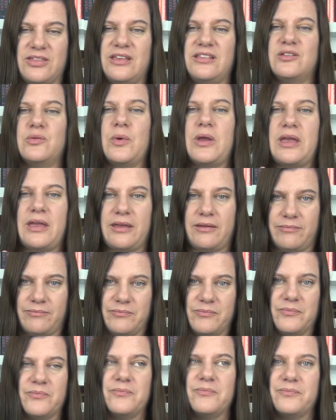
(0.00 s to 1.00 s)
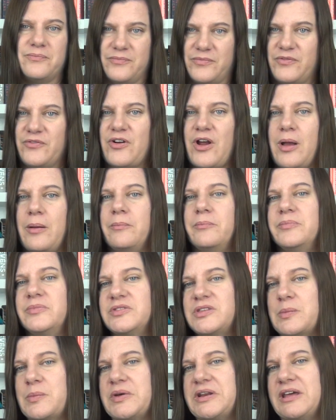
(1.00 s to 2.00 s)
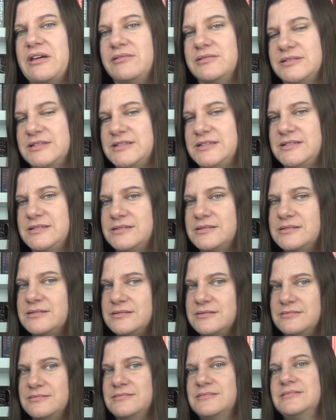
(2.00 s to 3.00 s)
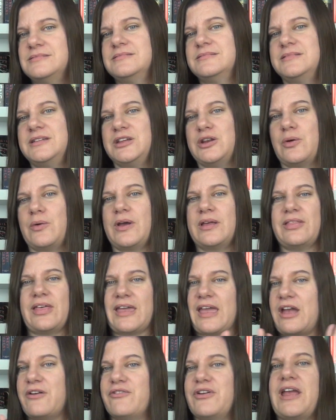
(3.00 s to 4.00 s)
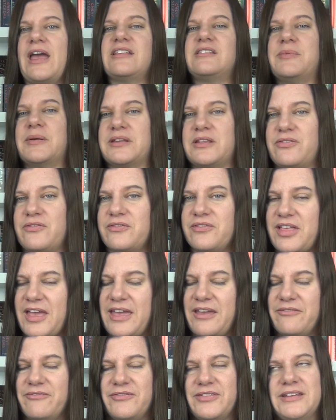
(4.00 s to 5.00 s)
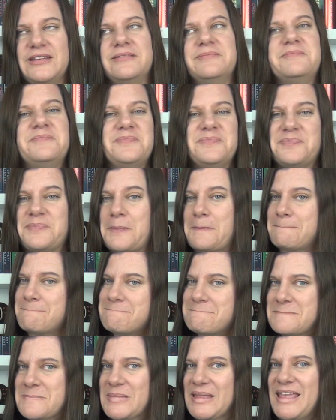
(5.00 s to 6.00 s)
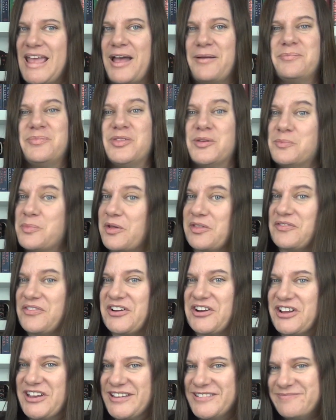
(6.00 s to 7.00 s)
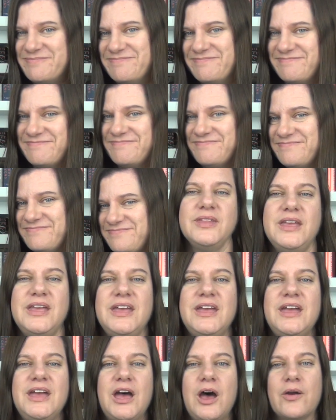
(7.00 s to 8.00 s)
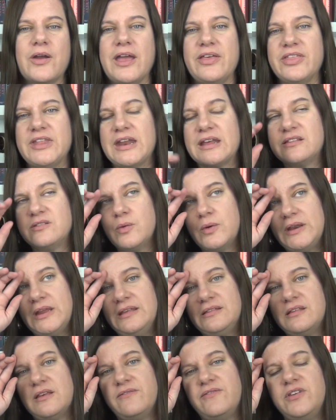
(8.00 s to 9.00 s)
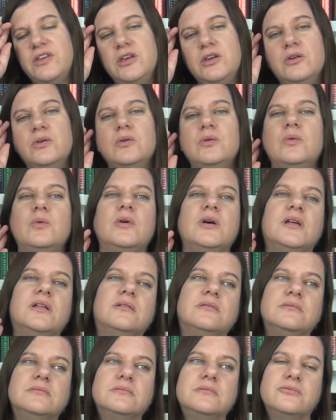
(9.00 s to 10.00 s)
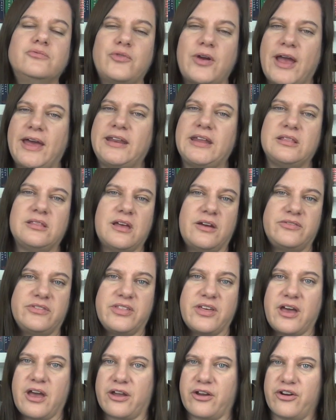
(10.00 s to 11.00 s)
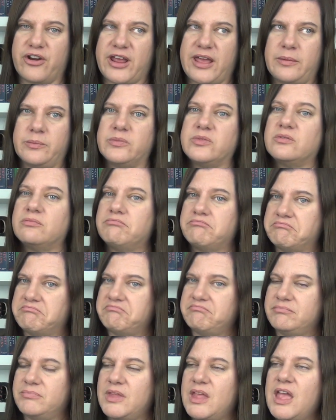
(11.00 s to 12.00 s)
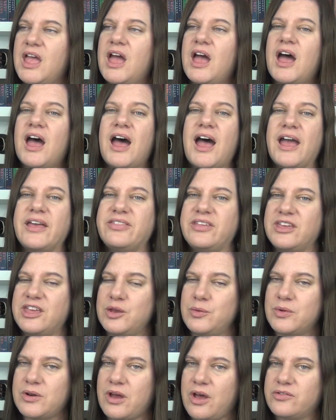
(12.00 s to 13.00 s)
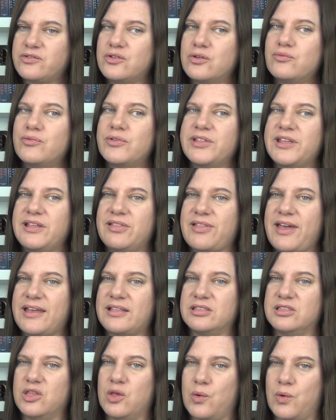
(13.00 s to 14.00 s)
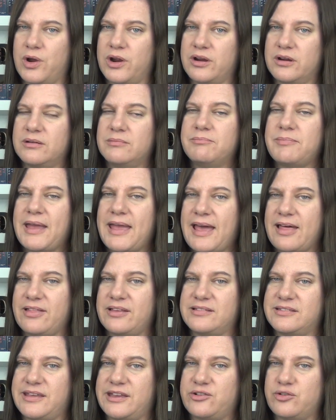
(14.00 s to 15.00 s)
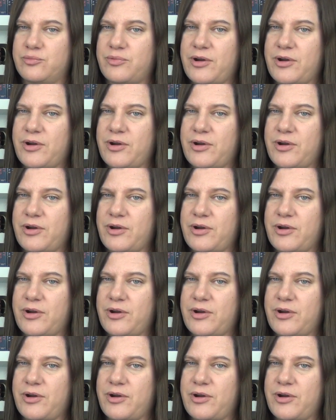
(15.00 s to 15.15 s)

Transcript: things away from someone else you know like every aspect of their life and yeah they're both very good okay the next one is if you read and loved the hunger games I think you would also really like Lore by Alexandra